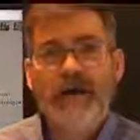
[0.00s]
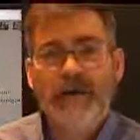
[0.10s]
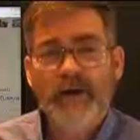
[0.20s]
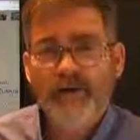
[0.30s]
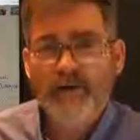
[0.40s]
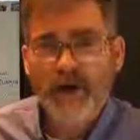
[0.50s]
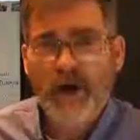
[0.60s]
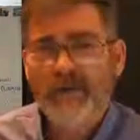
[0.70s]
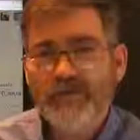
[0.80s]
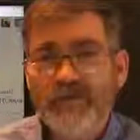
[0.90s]
brother
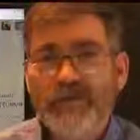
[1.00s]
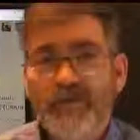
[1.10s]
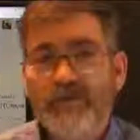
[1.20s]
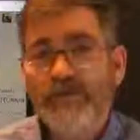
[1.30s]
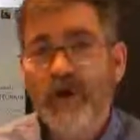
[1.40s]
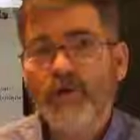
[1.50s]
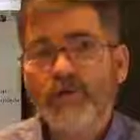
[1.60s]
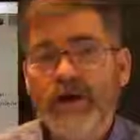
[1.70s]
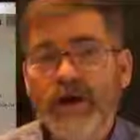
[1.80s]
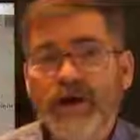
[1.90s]
lost as a
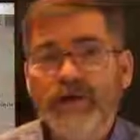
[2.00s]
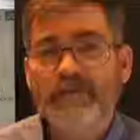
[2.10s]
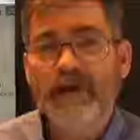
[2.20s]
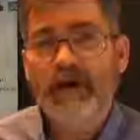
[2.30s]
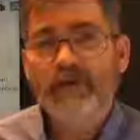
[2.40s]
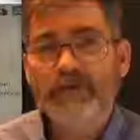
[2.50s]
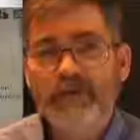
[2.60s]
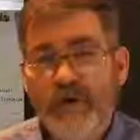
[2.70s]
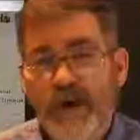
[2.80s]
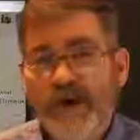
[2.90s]
result of
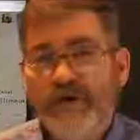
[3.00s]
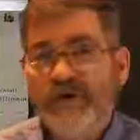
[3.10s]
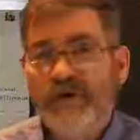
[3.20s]
Ukraine